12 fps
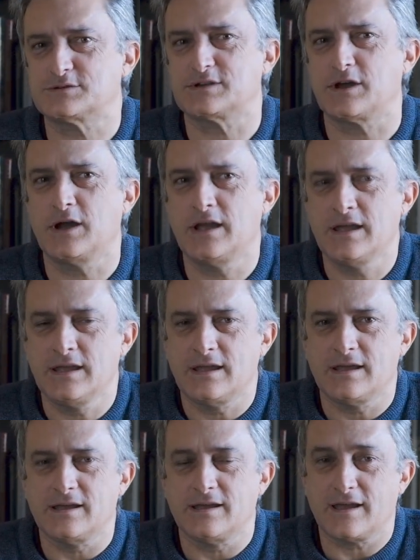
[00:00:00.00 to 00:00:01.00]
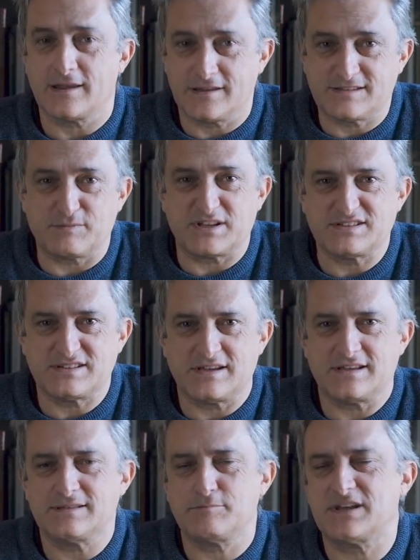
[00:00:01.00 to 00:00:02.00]
So it is
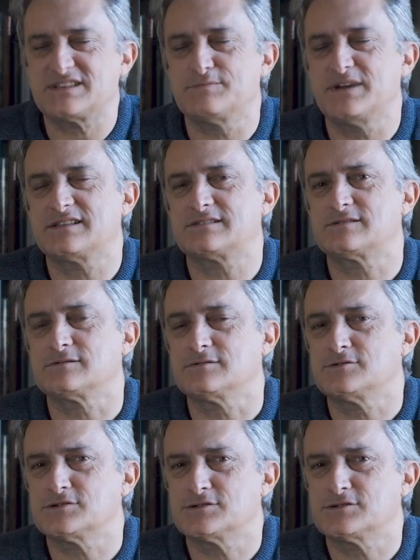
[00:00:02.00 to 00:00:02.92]
a much better solution.